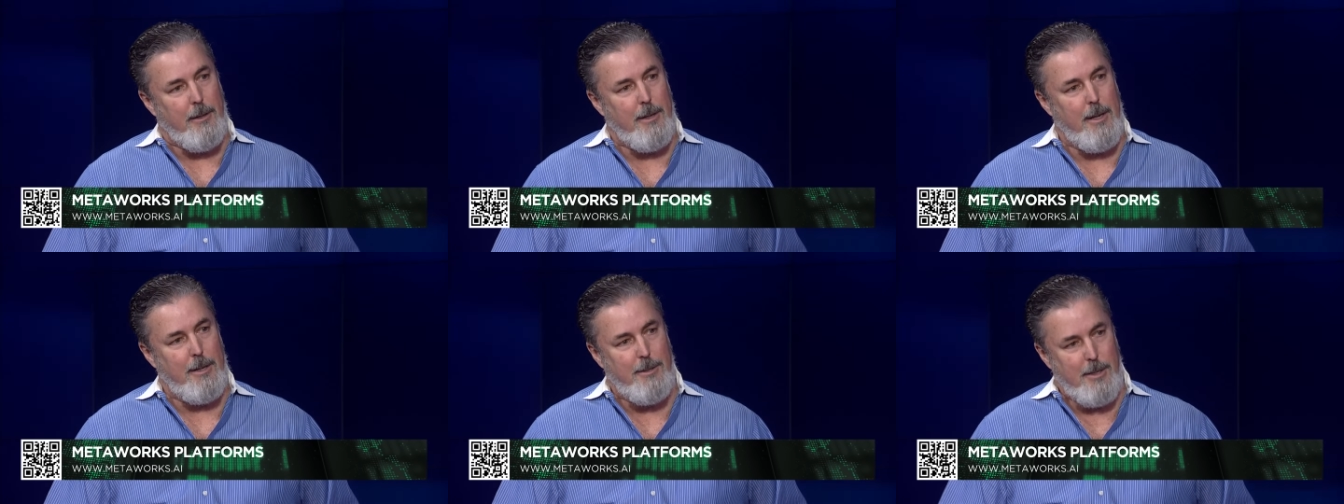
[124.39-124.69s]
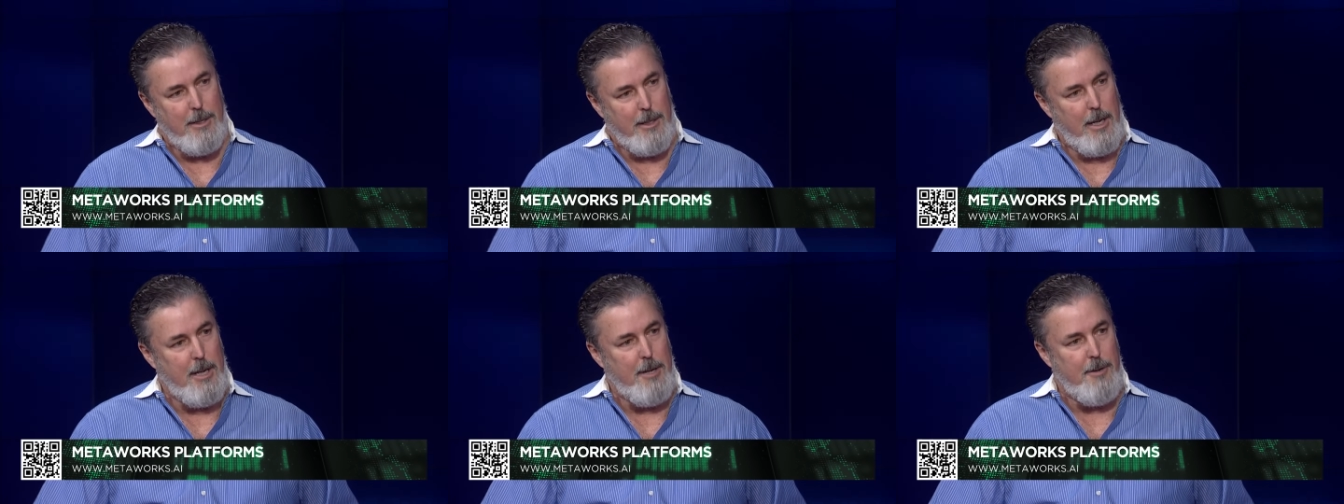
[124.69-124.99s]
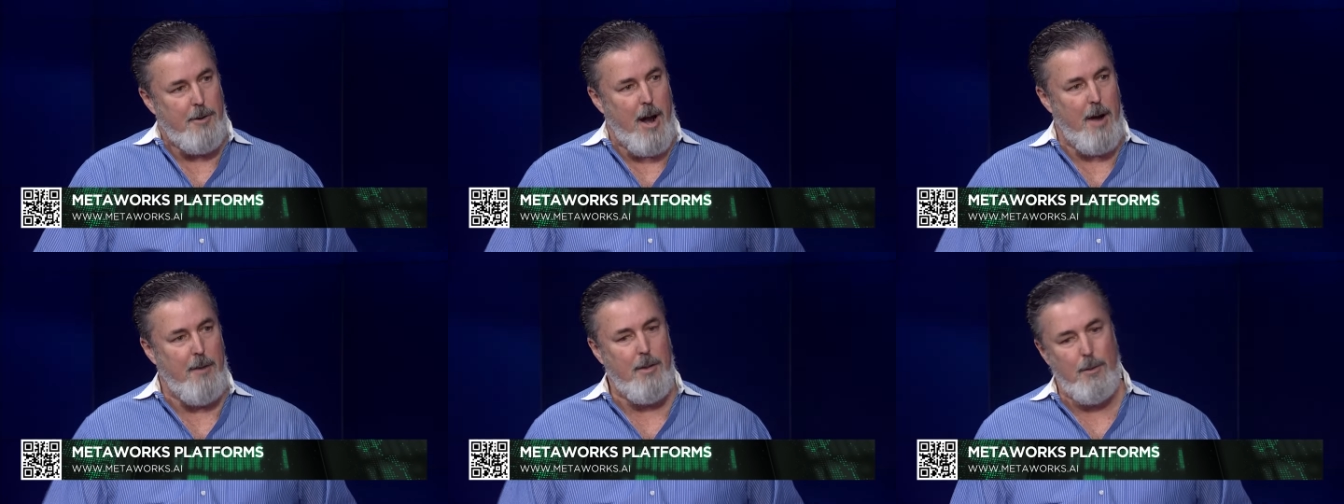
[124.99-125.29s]
And that's the key
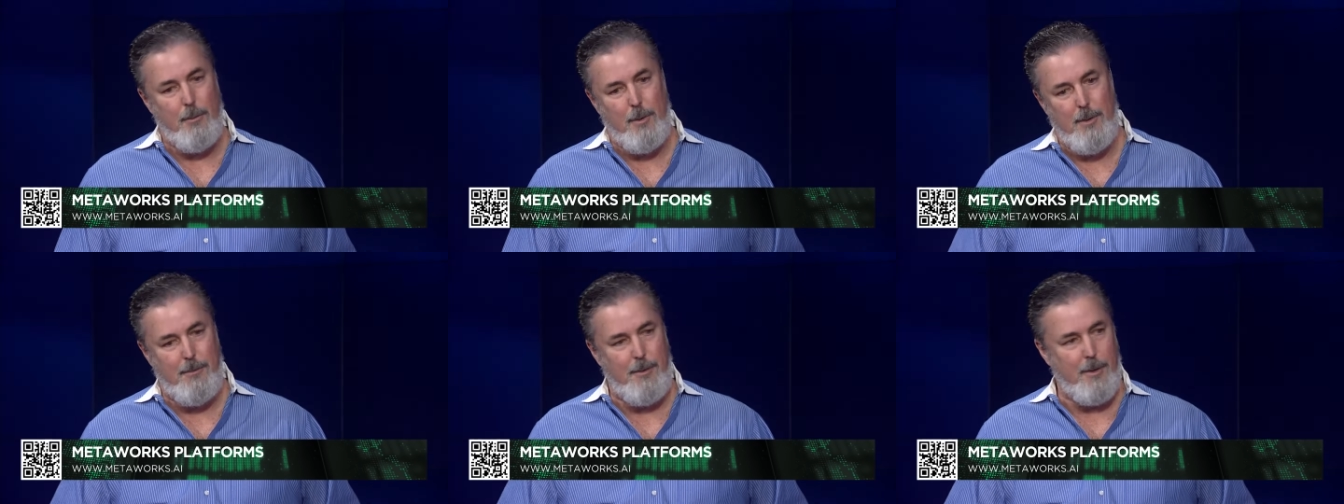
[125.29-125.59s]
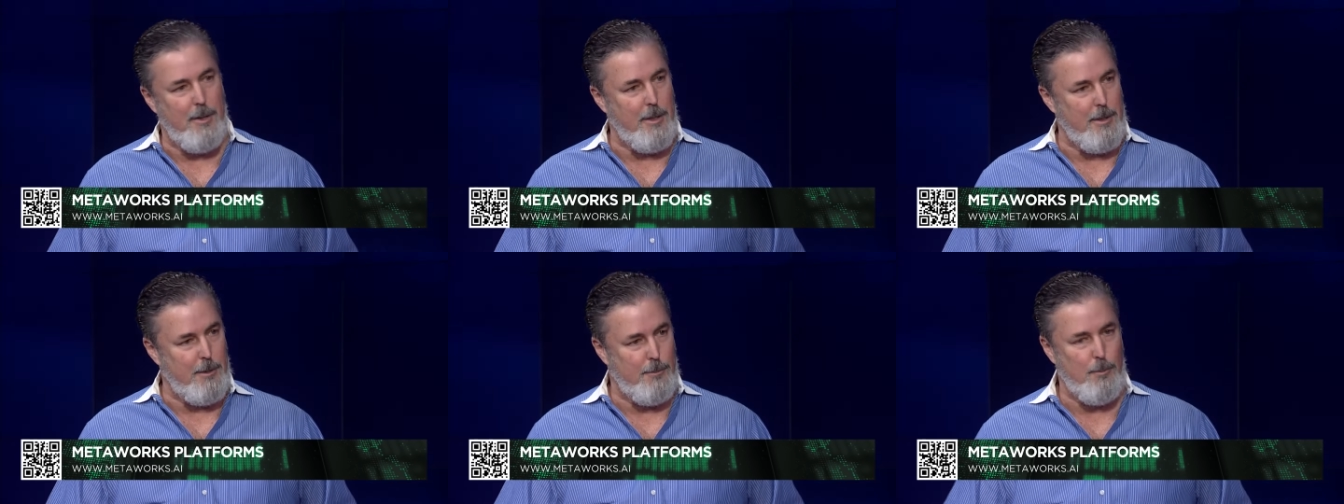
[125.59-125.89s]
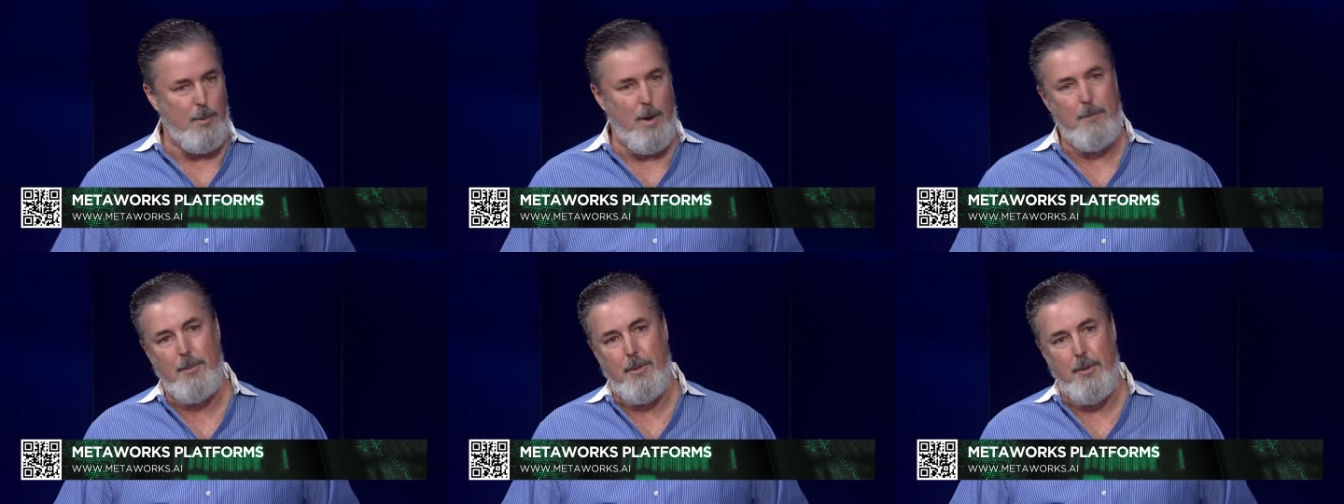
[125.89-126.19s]
driver that we feel this
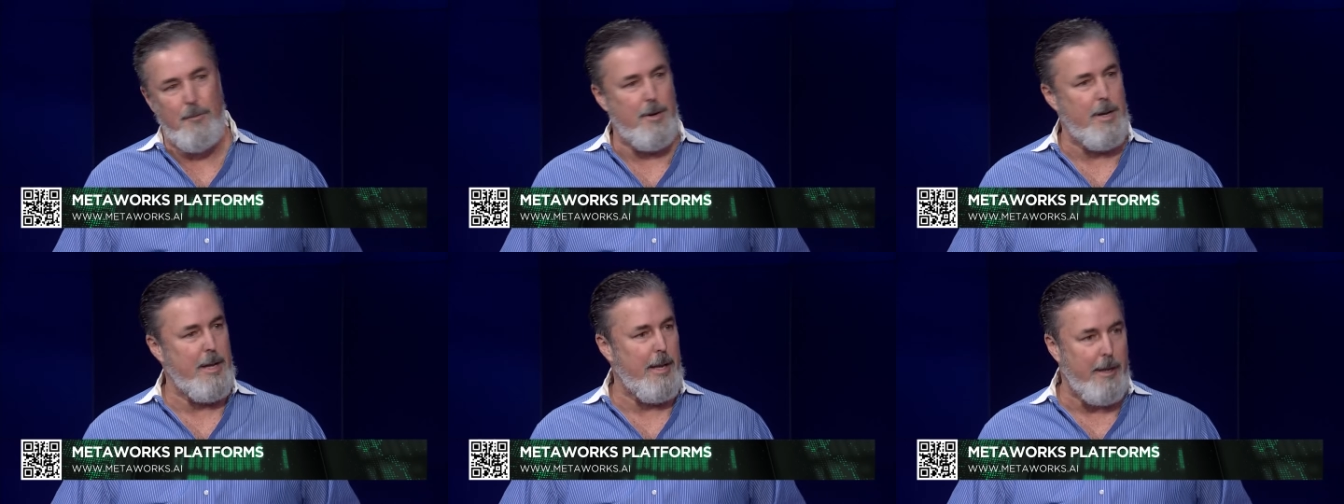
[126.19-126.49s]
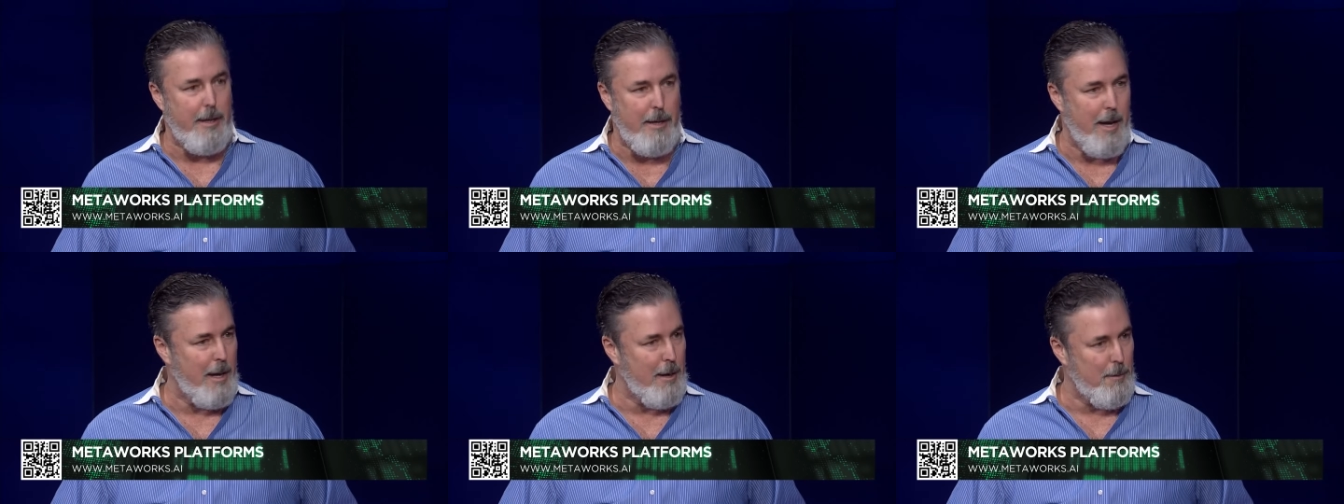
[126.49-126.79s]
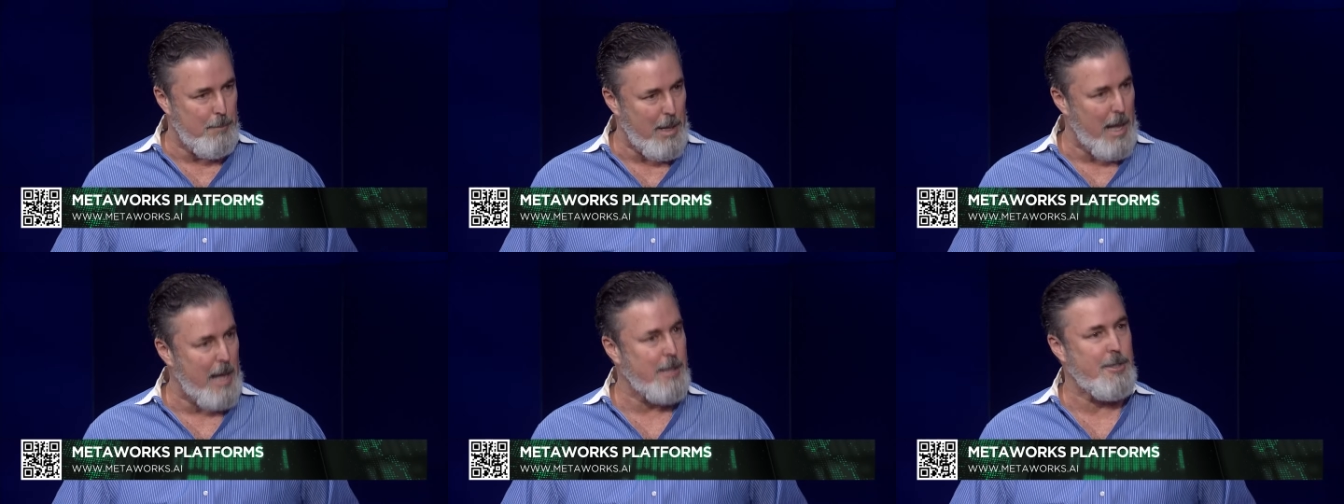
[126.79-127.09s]
Web3 kind
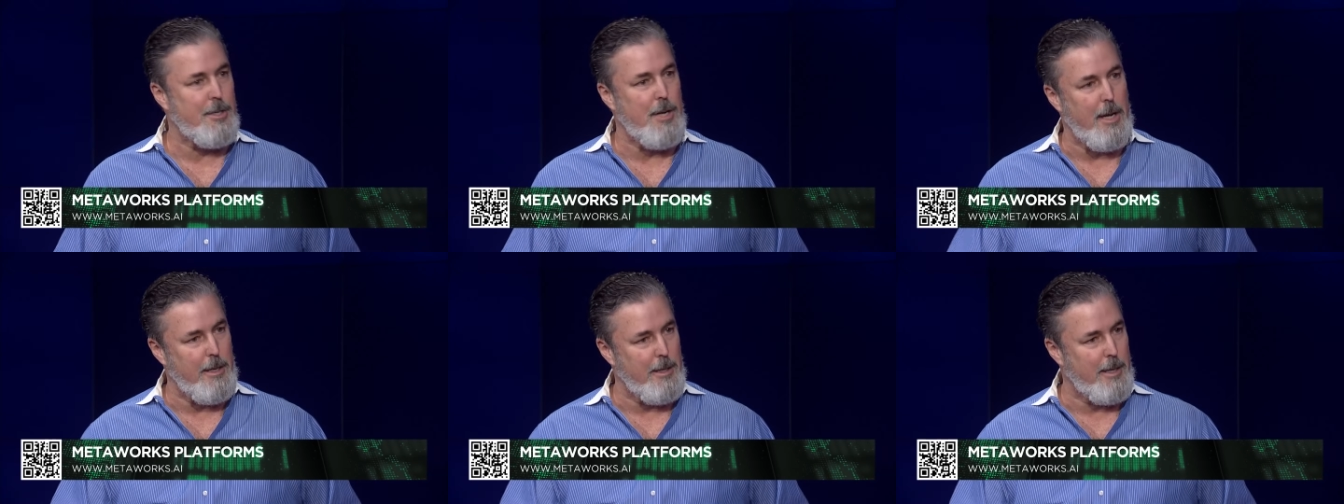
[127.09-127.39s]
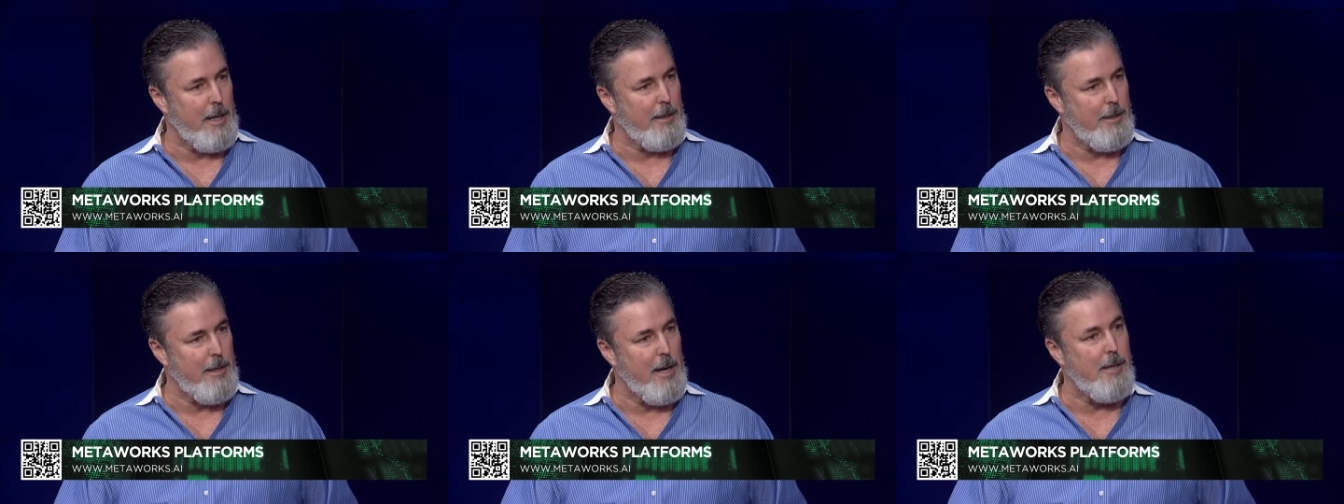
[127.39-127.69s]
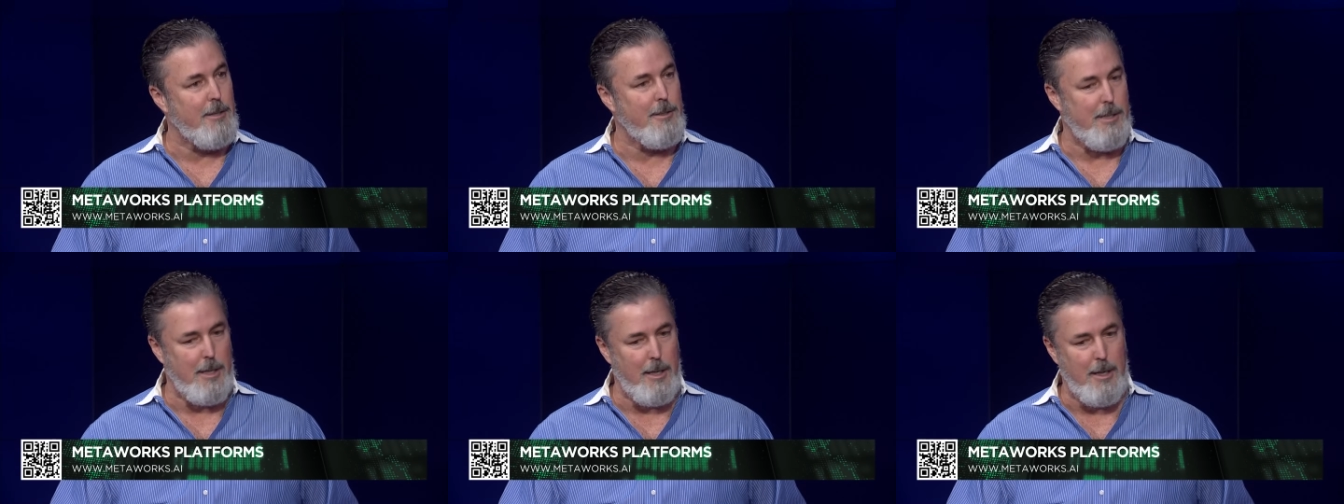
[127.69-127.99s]
of blockchain
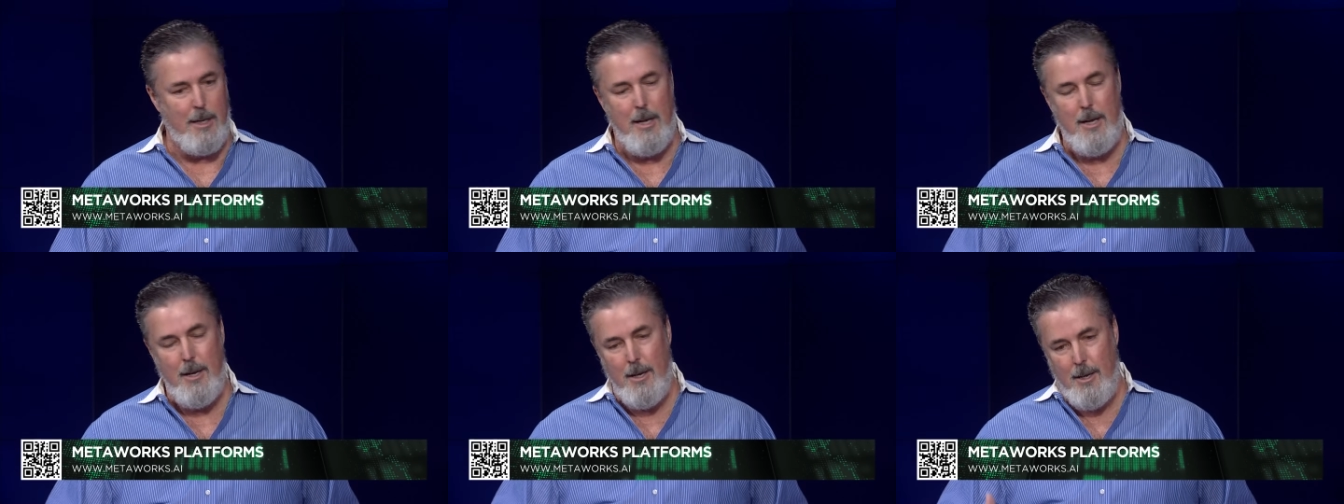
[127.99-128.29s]
technology